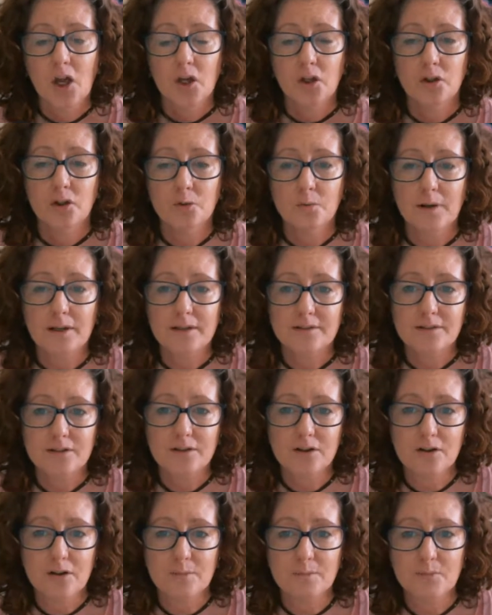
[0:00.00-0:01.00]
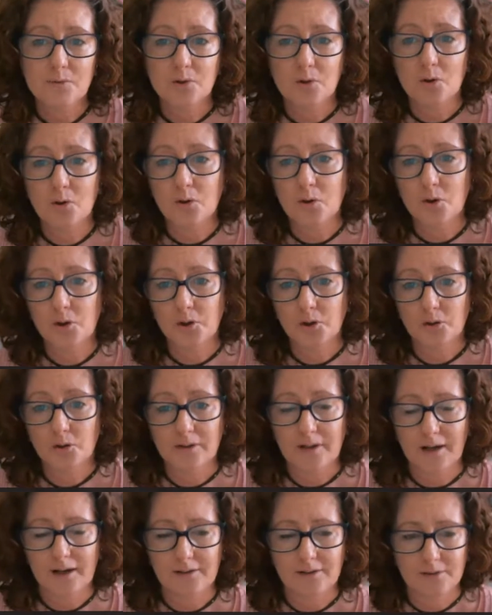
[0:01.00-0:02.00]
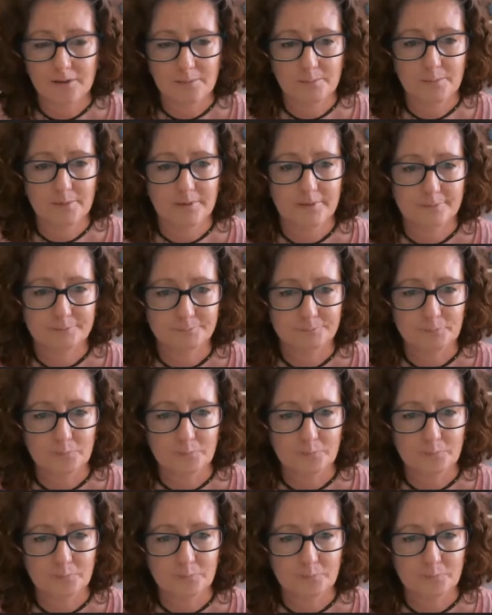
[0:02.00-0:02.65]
US terms or UK terms,